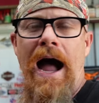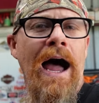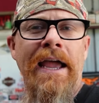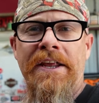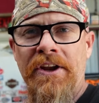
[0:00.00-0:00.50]

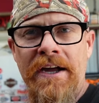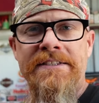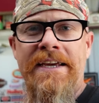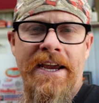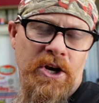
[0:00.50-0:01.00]
I
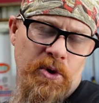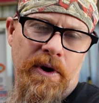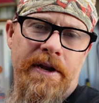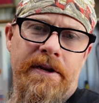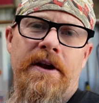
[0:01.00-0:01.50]
cannot take
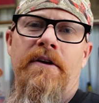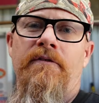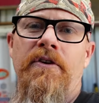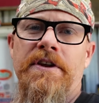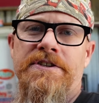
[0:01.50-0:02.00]
credit
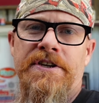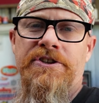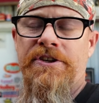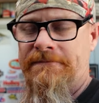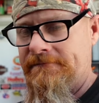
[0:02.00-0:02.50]
for this
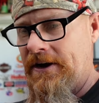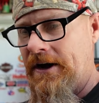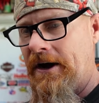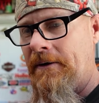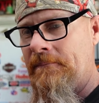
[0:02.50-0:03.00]
engine.
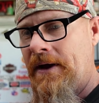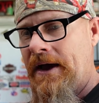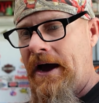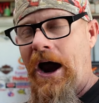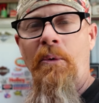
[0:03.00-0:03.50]
Um,
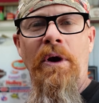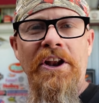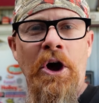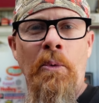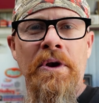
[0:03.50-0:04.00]
I
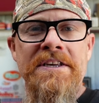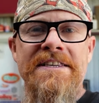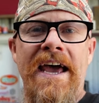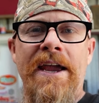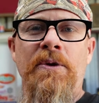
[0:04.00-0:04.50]
really don't want to
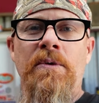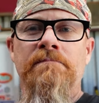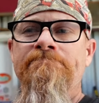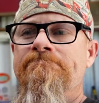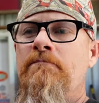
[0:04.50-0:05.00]
say
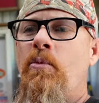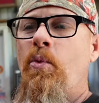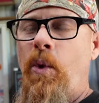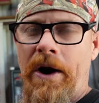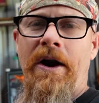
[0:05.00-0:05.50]

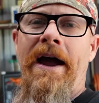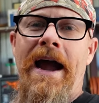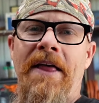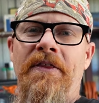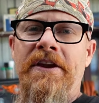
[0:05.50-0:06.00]
where I
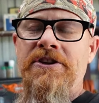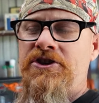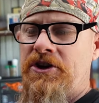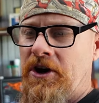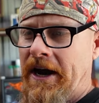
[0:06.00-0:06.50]
got the
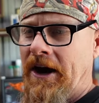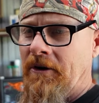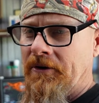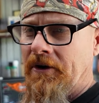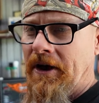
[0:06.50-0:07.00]
engine or
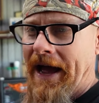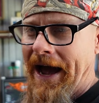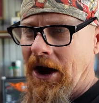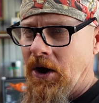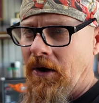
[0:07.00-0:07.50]
how
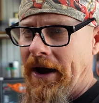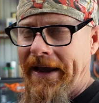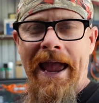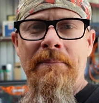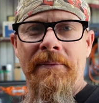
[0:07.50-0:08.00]
how I
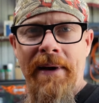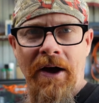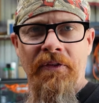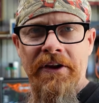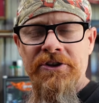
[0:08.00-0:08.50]
came
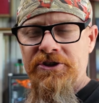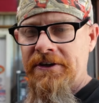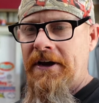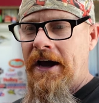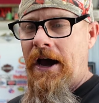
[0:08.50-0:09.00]
about the
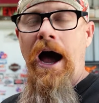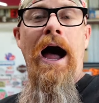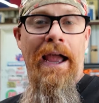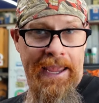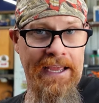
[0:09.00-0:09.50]
engine.
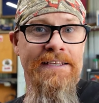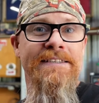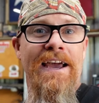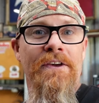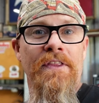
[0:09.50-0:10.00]
I can
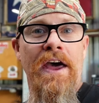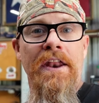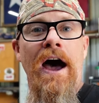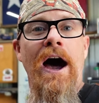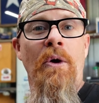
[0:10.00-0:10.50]
say
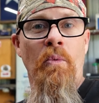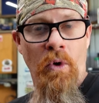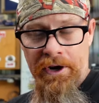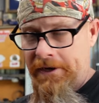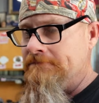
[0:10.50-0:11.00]
that I
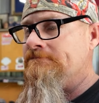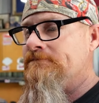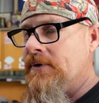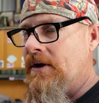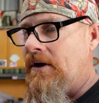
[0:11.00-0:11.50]
won it.
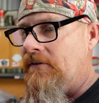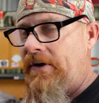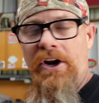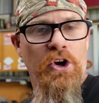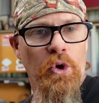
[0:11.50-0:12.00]
A
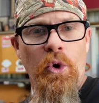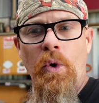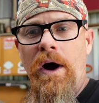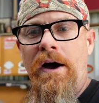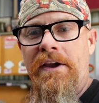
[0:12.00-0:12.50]
very
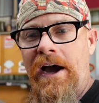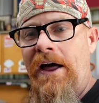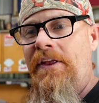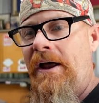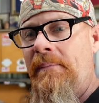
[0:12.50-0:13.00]
cool uh,
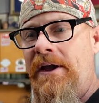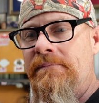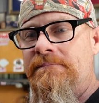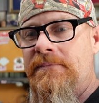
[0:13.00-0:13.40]
guy that I met